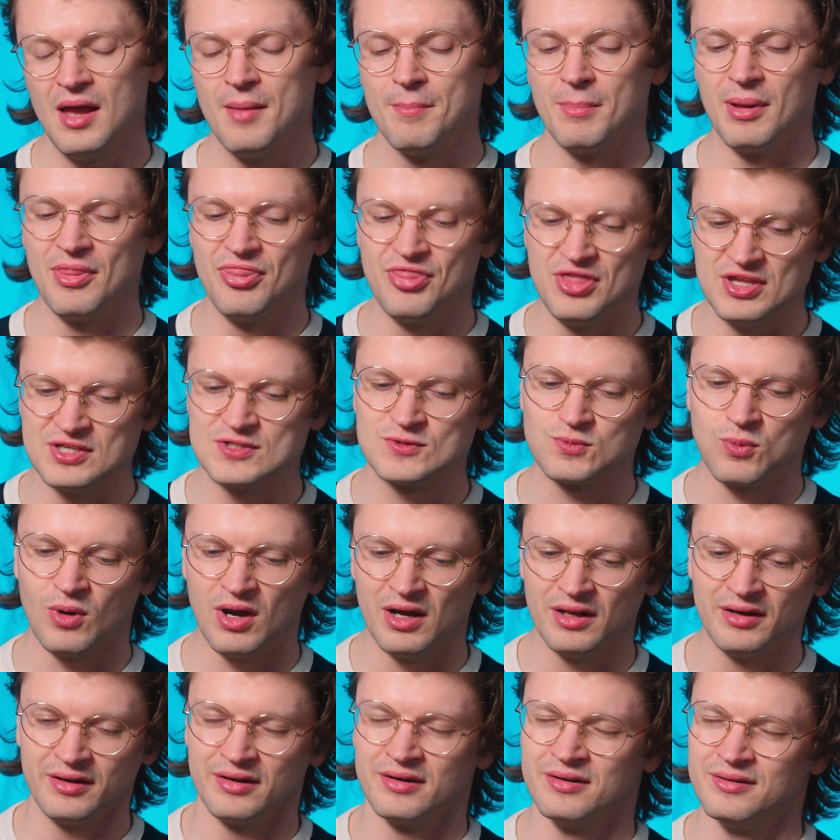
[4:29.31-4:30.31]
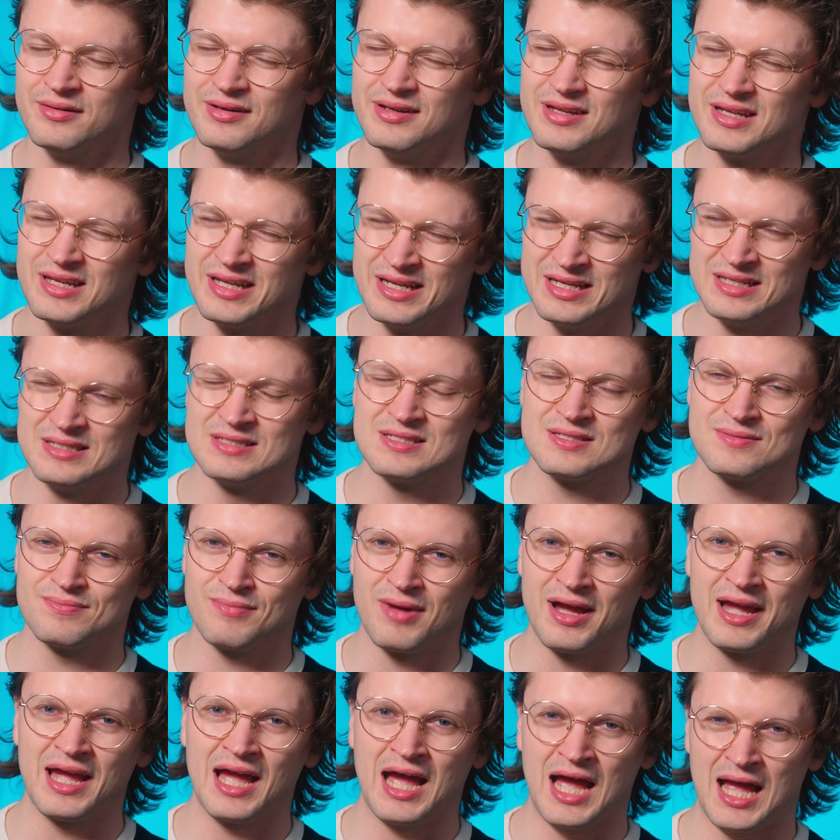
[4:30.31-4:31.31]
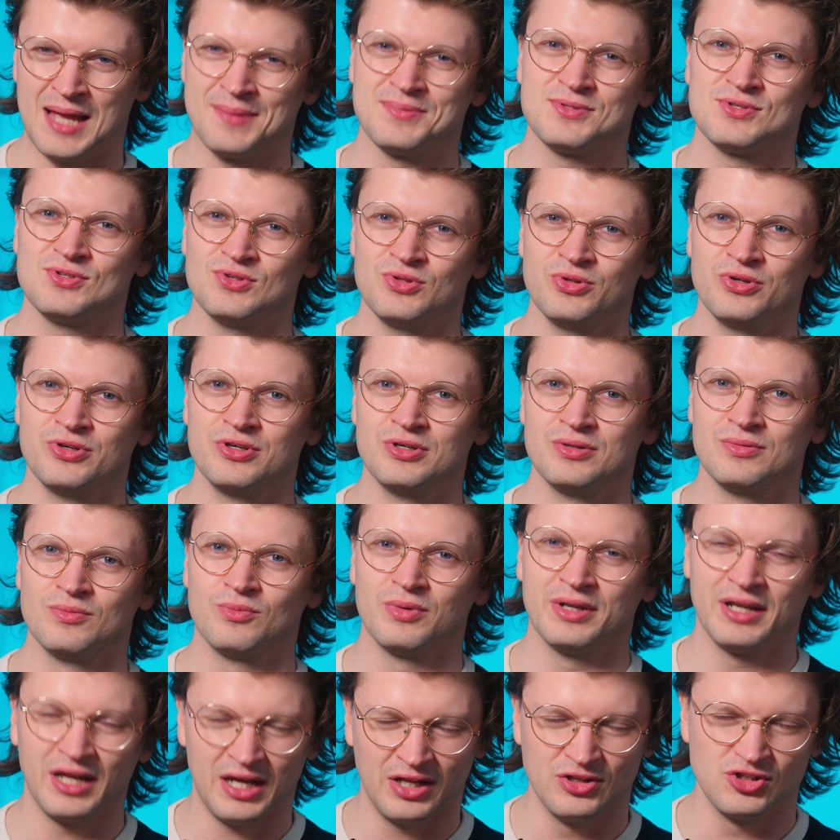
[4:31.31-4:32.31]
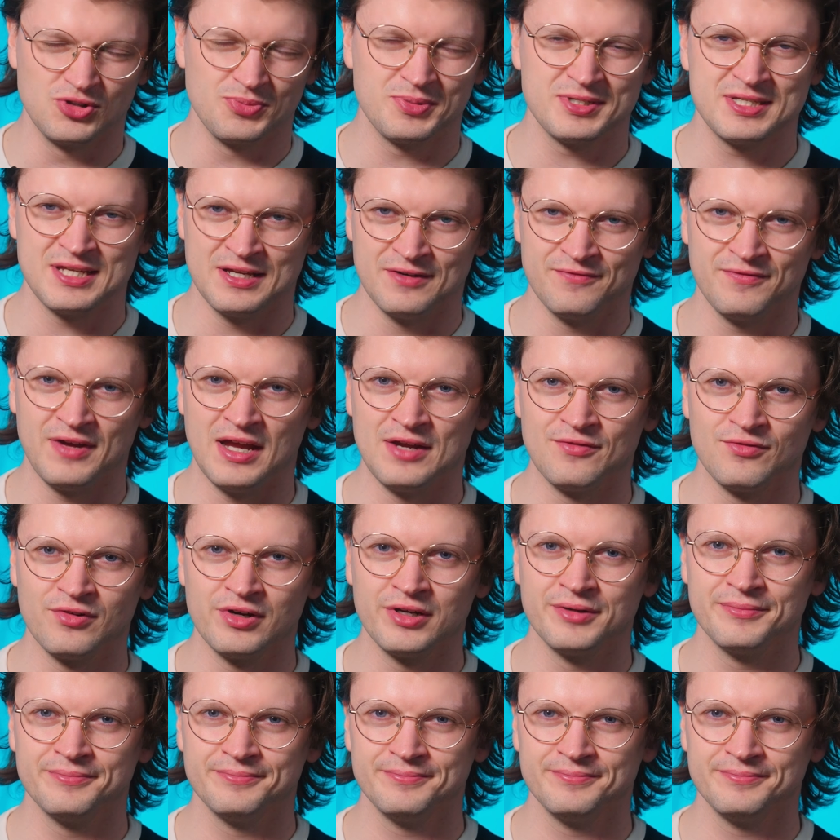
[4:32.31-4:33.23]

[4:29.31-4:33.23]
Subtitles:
But this one is my absolute 100% favorite.